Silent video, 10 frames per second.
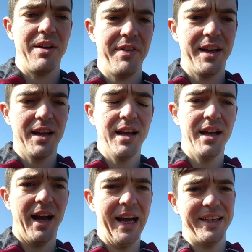I think
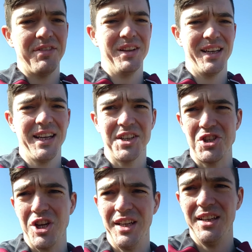I definitely need to
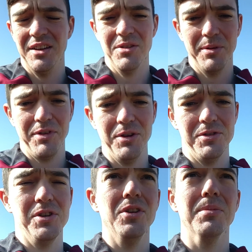cheat, you know, with
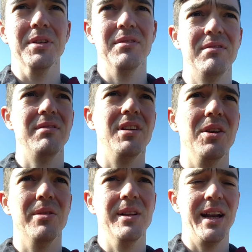YouTube and
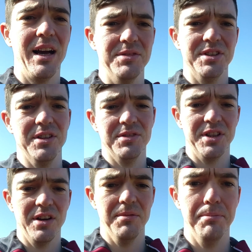Googling how to do
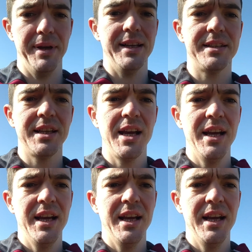certain bits,